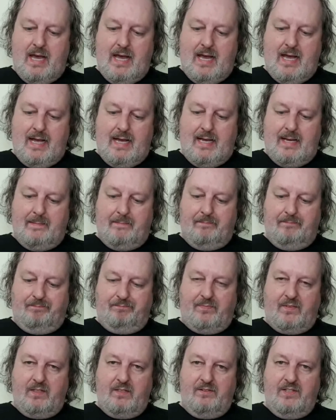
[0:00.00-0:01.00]

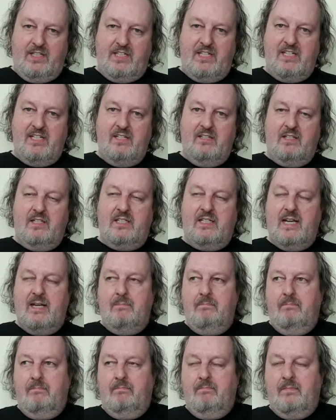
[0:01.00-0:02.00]
This isn't the
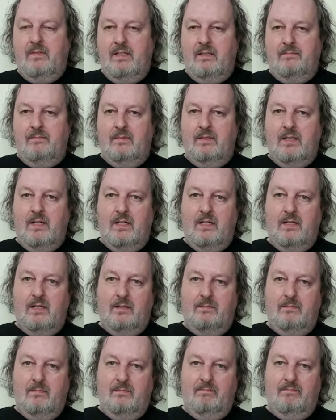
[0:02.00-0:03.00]
same
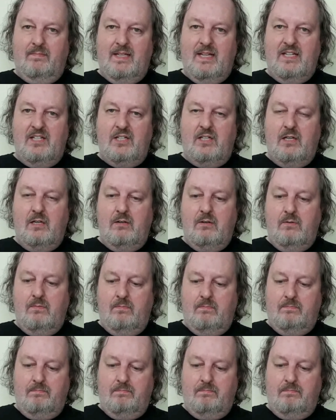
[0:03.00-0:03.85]
issue,